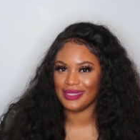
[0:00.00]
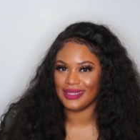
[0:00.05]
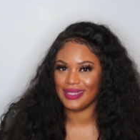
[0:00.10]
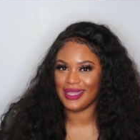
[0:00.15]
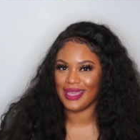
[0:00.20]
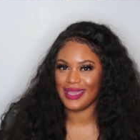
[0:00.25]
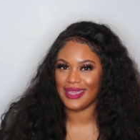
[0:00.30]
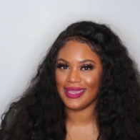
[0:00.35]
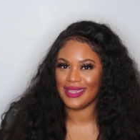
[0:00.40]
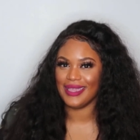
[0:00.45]

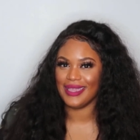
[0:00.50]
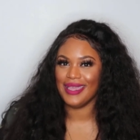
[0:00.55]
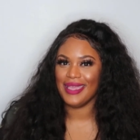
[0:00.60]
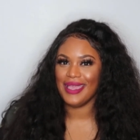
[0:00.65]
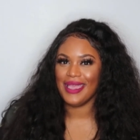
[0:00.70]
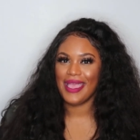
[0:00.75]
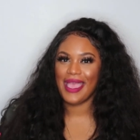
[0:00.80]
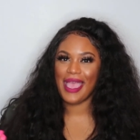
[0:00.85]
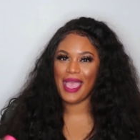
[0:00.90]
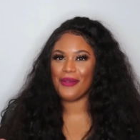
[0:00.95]
Like,
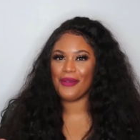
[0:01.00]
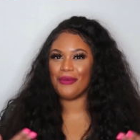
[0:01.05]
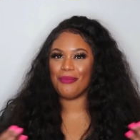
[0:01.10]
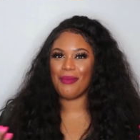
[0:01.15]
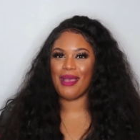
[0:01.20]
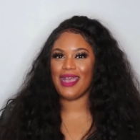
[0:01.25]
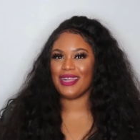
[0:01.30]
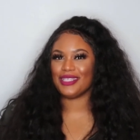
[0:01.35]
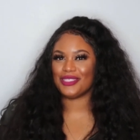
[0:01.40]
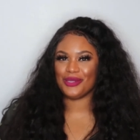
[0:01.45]
how am
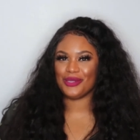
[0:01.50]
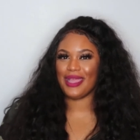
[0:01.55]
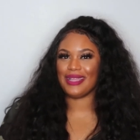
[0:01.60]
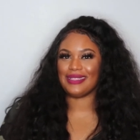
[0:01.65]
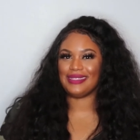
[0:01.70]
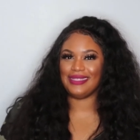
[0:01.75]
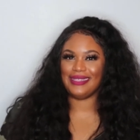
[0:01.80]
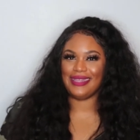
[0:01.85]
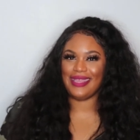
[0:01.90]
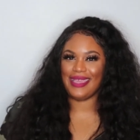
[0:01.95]
I
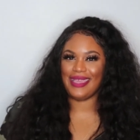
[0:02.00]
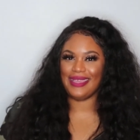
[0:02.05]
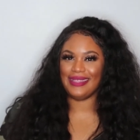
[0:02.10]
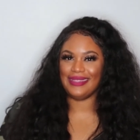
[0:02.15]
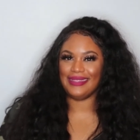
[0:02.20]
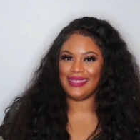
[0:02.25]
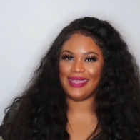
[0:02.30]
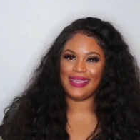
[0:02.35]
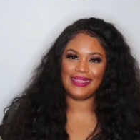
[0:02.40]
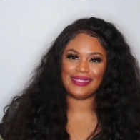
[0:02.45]
attracting
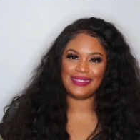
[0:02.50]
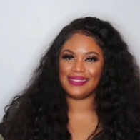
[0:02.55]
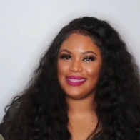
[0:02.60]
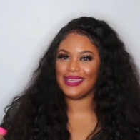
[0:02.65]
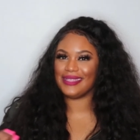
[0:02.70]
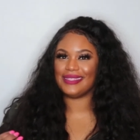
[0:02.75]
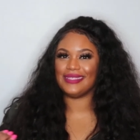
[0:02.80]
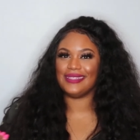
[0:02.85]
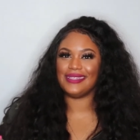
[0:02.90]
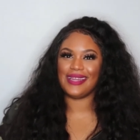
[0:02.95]
that? That's
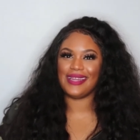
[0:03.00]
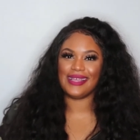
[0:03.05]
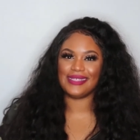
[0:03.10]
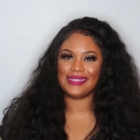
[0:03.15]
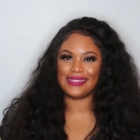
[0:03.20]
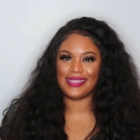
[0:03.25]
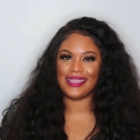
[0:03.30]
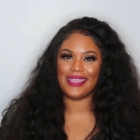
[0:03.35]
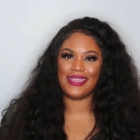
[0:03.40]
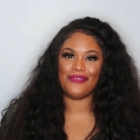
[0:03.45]
nothing that I
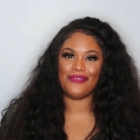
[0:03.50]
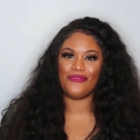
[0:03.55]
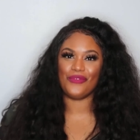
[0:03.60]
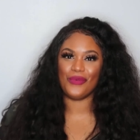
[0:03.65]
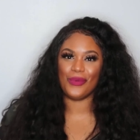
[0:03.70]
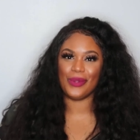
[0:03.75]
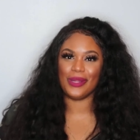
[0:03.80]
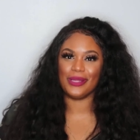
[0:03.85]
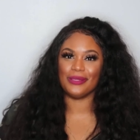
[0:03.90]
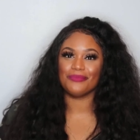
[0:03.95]
stand
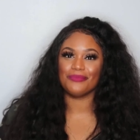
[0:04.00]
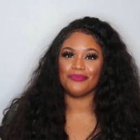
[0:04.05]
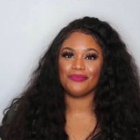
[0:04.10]
for.